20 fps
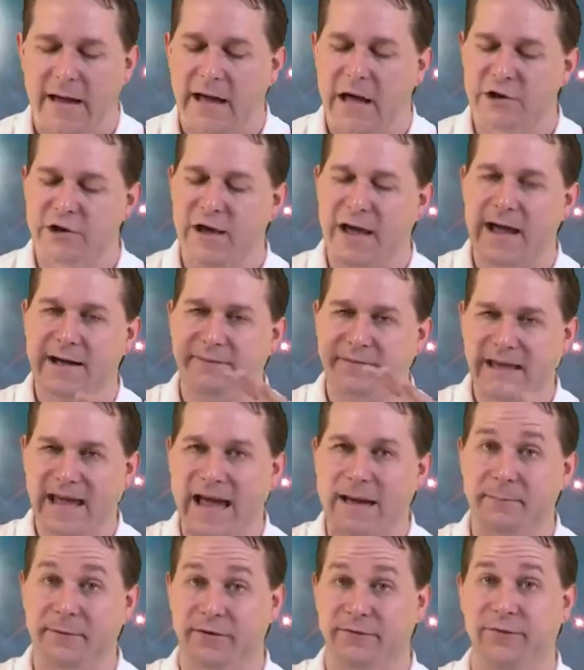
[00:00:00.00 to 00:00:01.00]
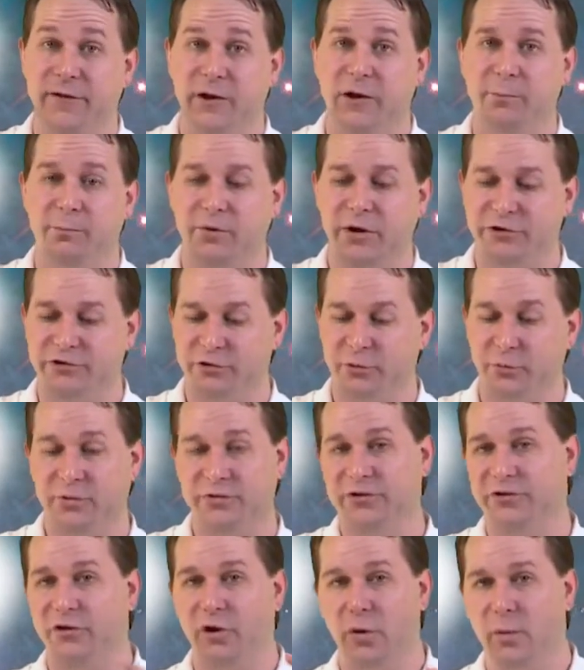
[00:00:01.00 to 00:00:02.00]
and you have the atmospheric pressure,
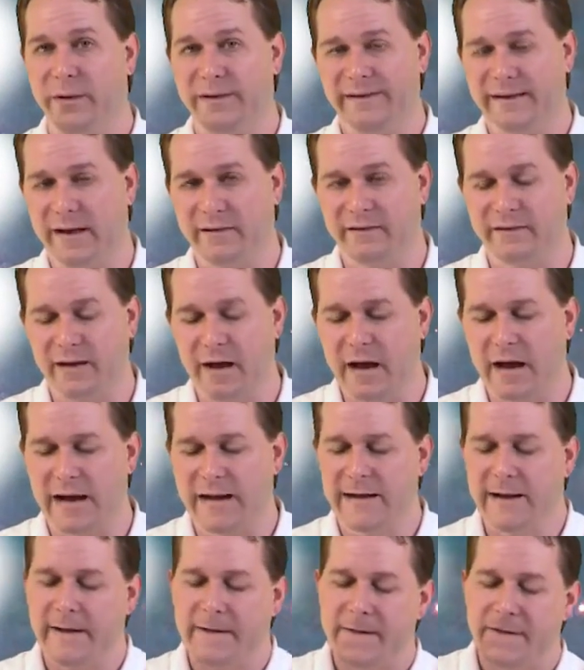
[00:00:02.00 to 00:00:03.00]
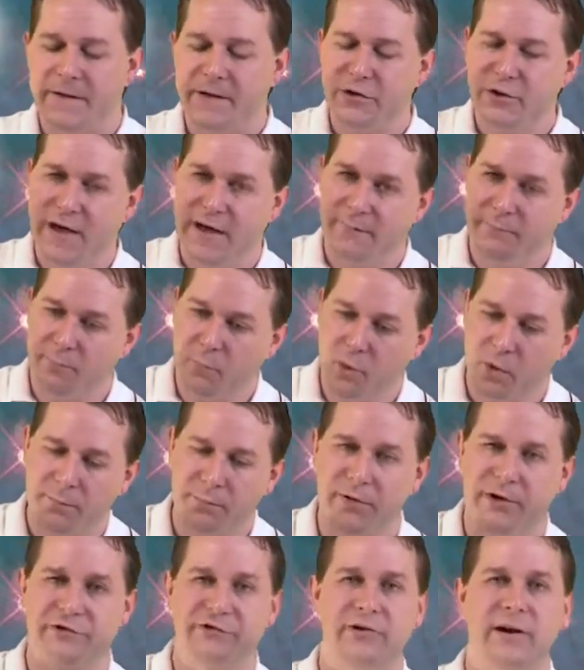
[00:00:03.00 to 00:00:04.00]
which is always outside, and you have more
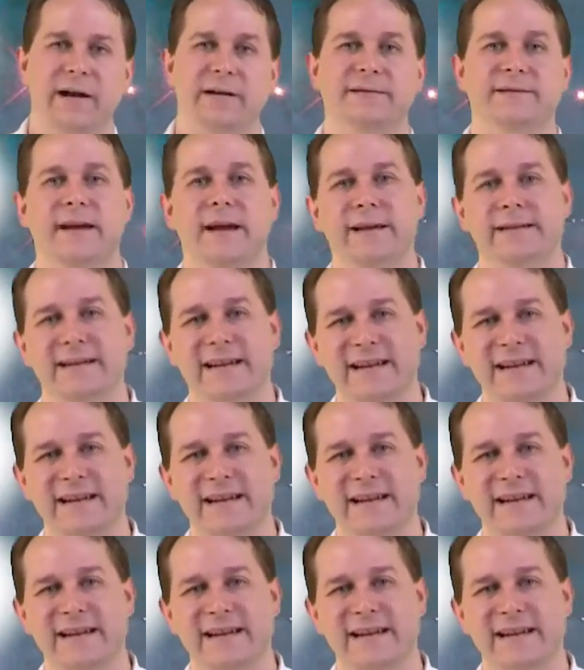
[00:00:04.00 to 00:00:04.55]
pressure outside